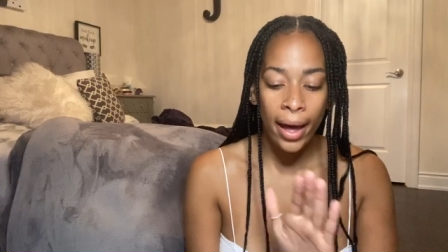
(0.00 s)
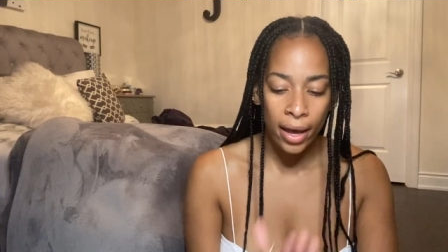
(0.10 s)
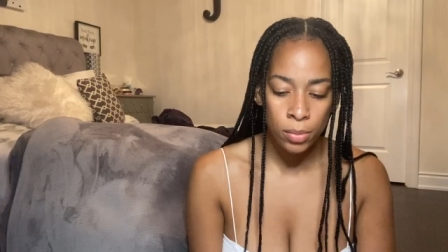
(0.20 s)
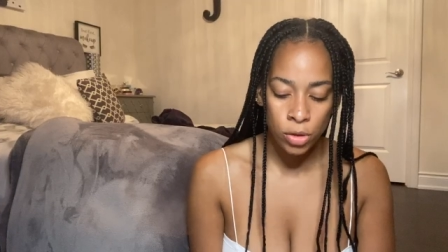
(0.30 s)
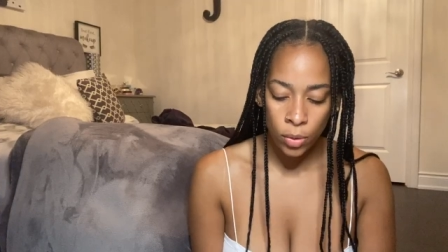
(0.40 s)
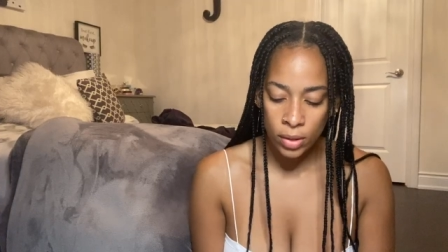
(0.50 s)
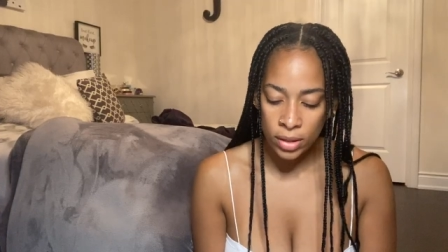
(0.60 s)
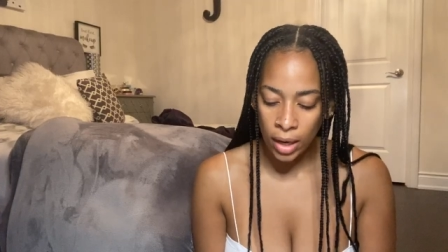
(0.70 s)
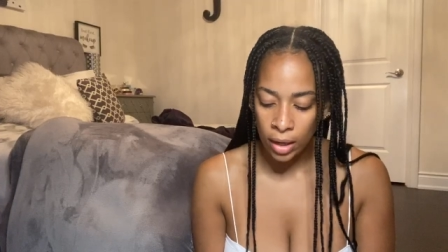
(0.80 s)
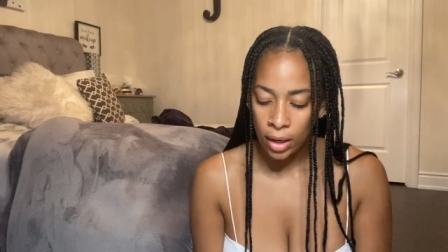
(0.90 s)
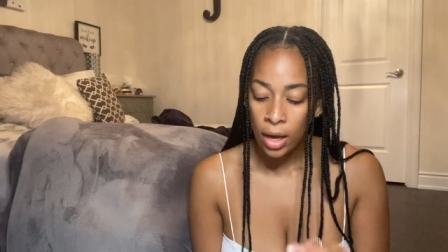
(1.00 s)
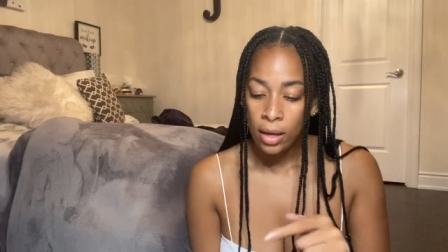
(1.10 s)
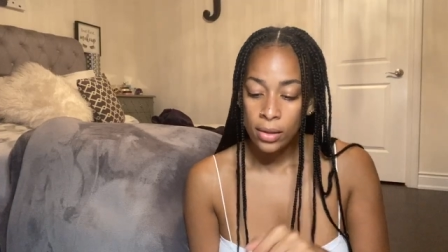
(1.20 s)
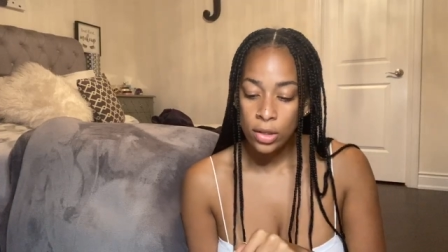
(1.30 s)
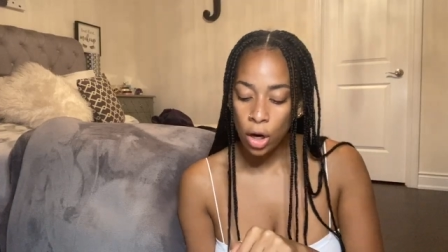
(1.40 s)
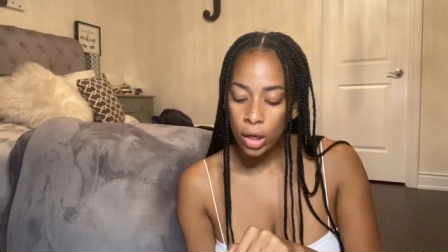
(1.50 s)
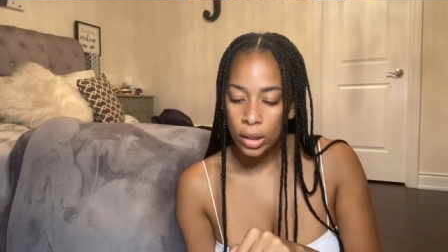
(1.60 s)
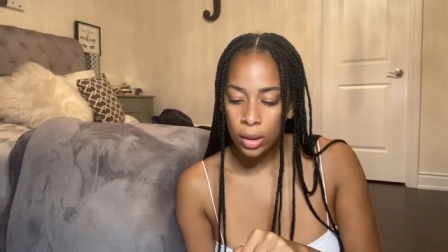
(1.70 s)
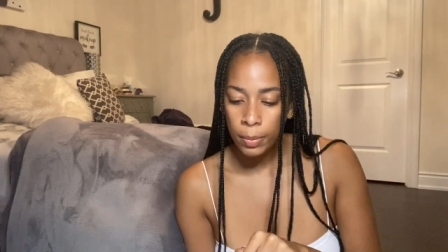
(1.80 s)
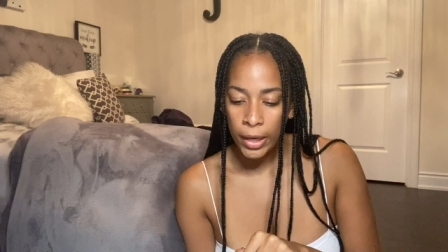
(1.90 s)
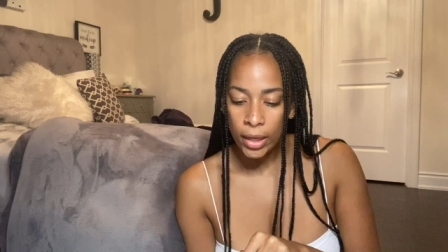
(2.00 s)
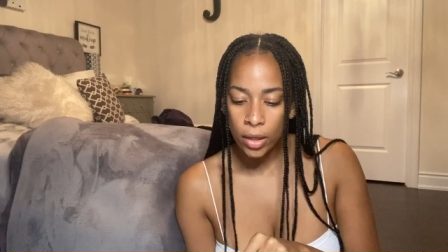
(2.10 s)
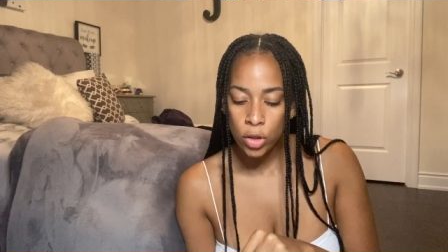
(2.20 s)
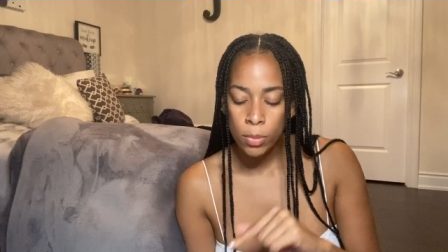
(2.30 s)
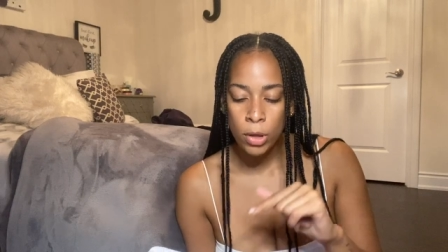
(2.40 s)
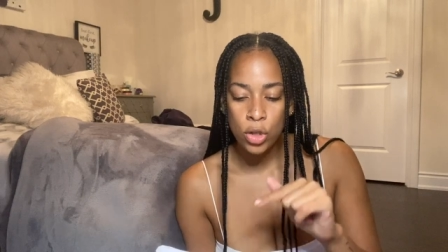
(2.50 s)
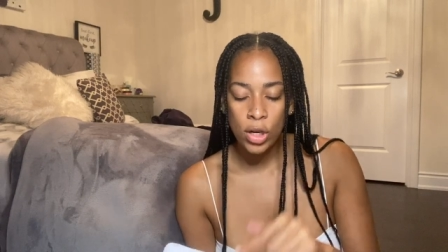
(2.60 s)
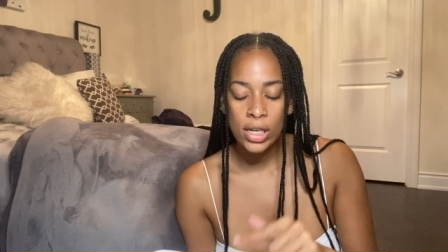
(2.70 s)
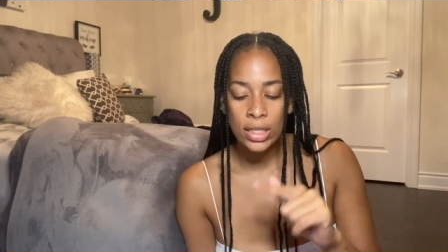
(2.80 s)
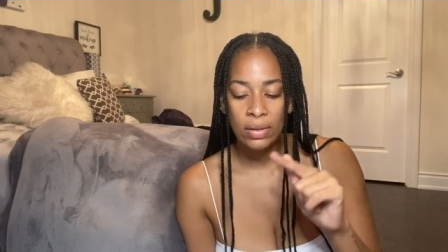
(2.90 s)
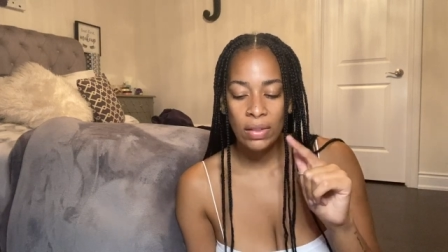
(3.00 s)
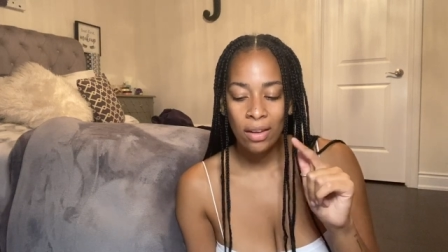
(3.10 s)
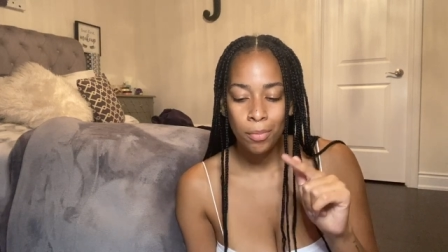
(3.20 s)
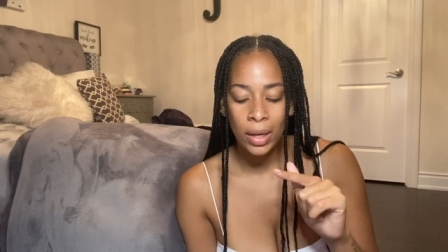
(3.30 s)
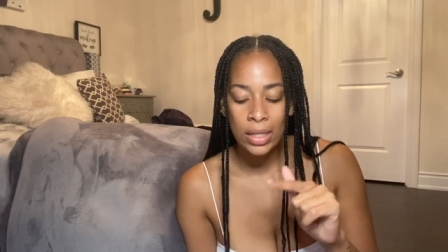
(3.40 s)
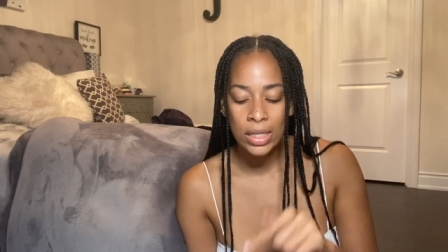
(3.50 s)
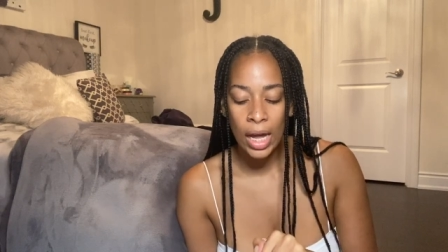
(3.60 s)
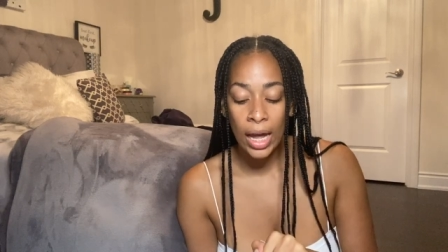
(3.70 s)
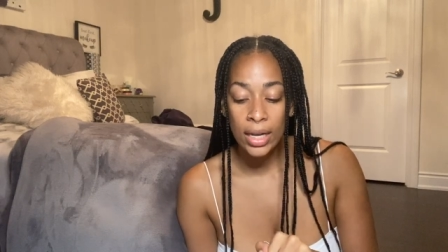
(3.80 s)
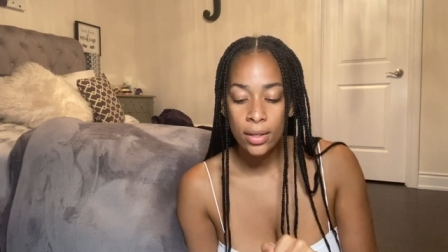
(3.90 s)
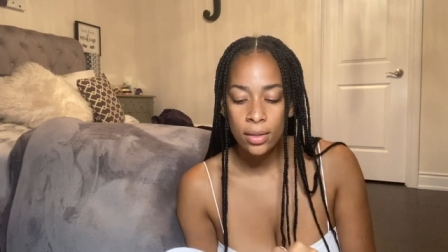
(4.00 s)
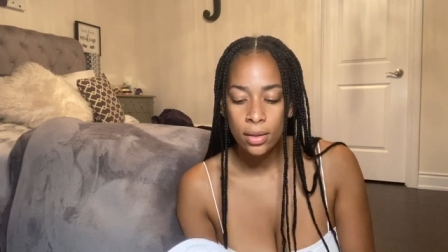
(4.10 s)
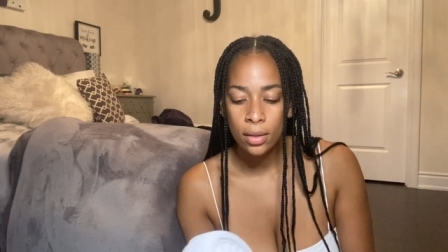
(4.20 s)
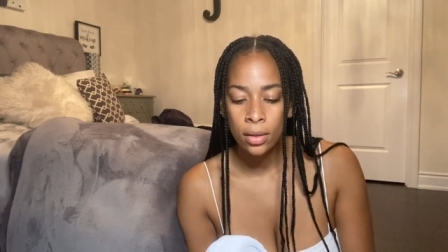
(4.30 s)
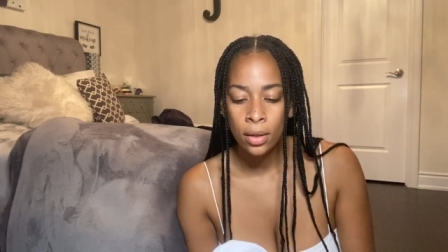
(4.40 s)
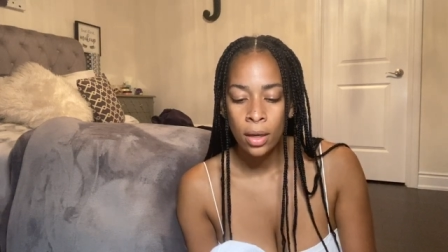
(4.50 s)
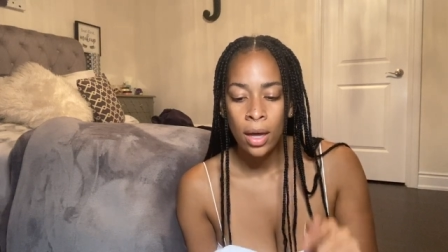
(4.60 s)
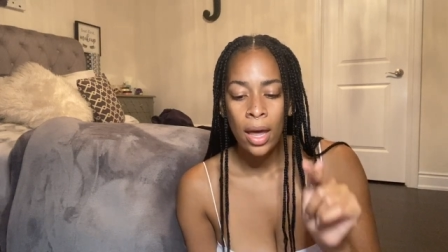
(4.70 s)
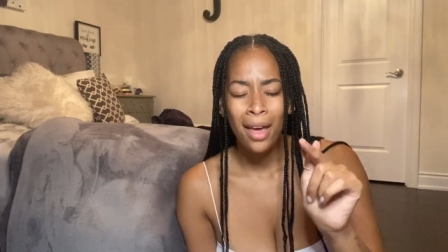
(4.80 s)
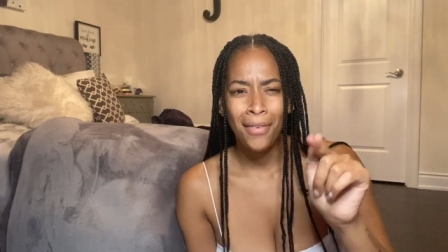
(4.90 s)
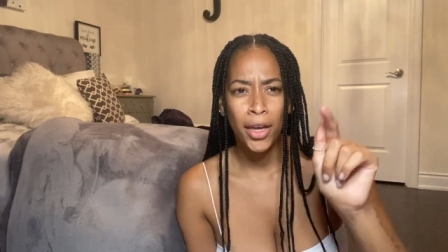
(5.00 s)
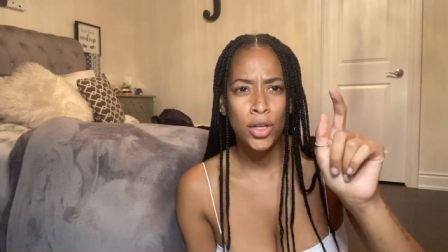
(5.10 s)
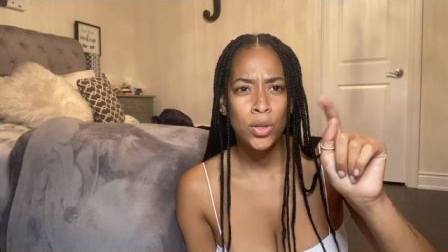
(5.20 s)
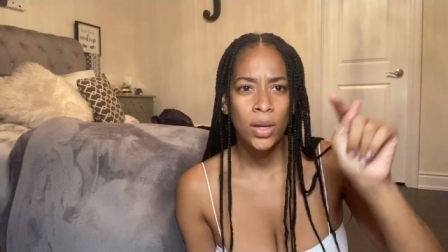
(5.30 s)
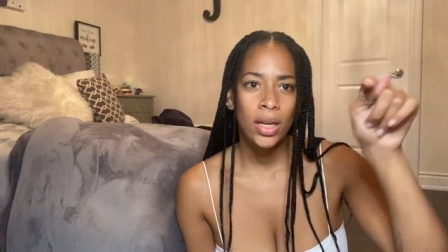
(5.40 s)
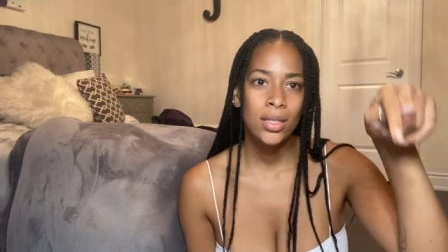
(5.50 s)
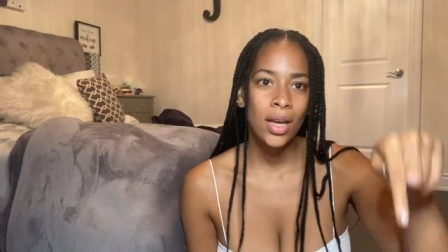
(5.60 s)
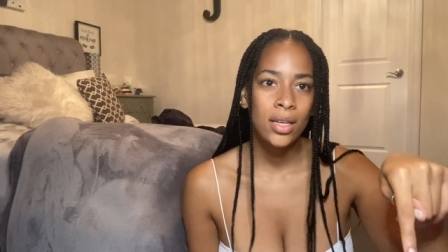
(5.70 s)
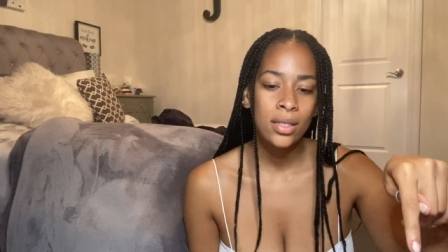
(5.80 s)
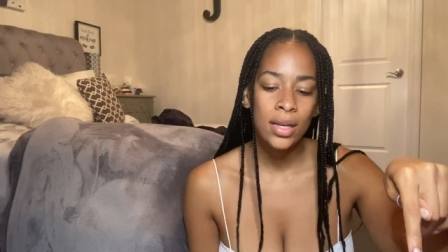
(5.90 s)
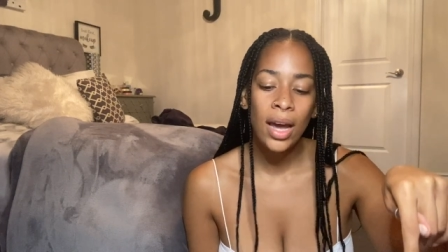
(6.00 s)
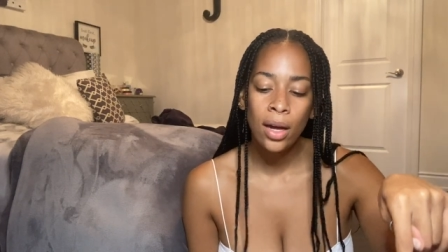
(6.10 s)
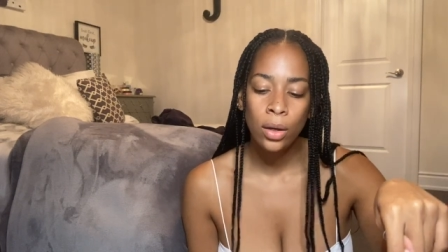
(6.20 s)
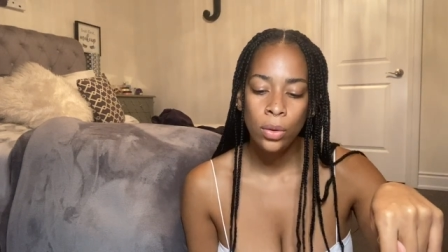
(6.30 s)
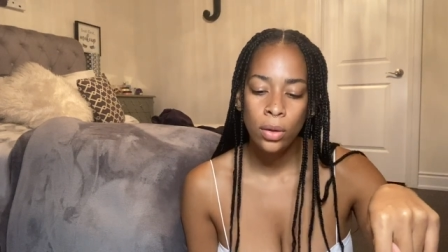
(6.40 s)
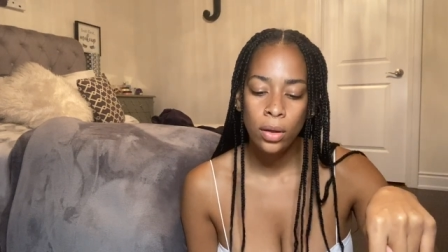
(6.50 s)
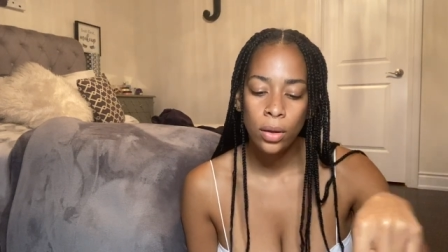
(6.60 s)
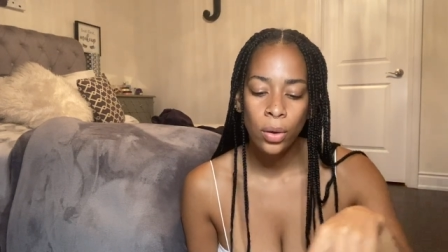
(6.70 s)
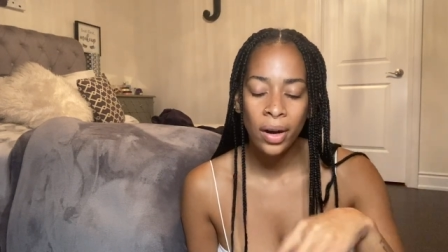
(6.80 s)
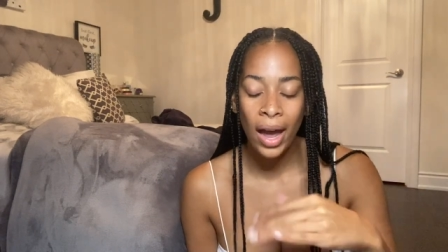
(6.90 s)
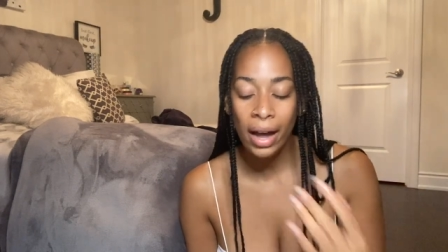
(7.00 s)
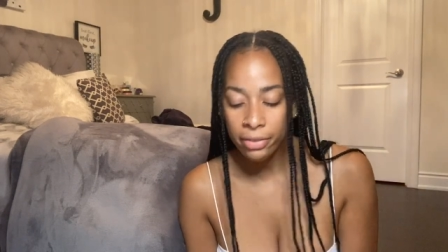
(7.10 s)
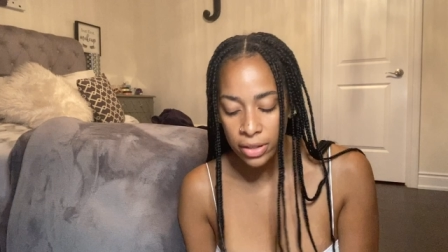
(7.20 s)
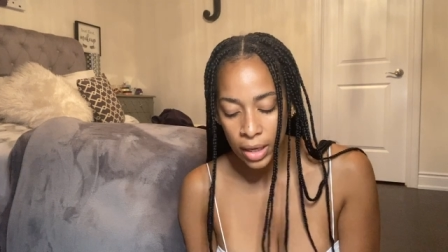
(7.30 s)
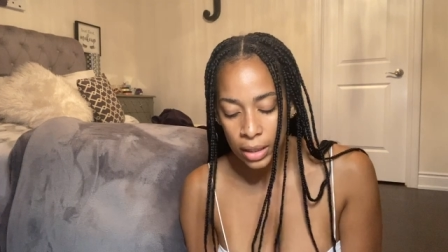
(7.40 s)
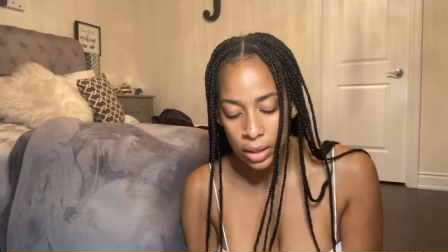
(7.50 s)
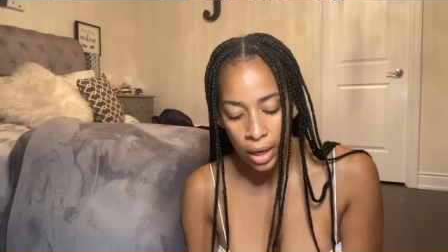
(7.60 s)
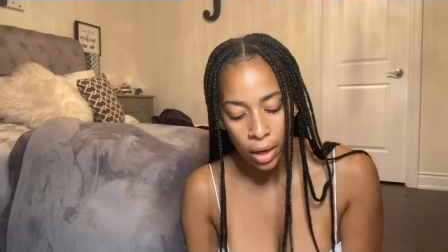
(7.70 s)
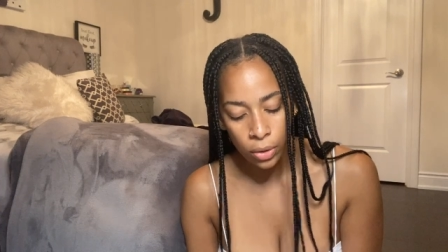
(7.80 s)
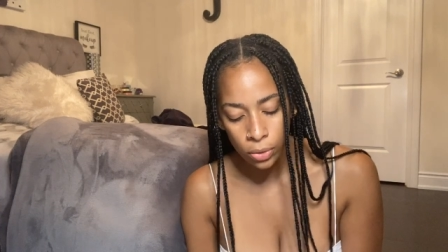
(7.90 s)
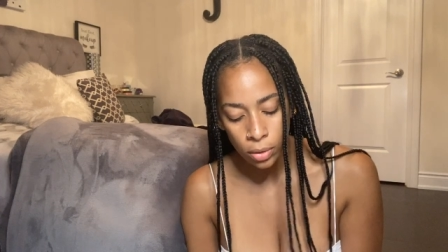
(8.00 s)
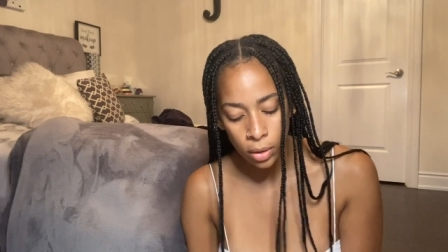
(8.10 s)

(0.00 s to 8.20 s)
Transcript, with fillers: I am so excited. These are a little big, so I'm gonna try and see if they have my size if I could do like a size down or half a size down,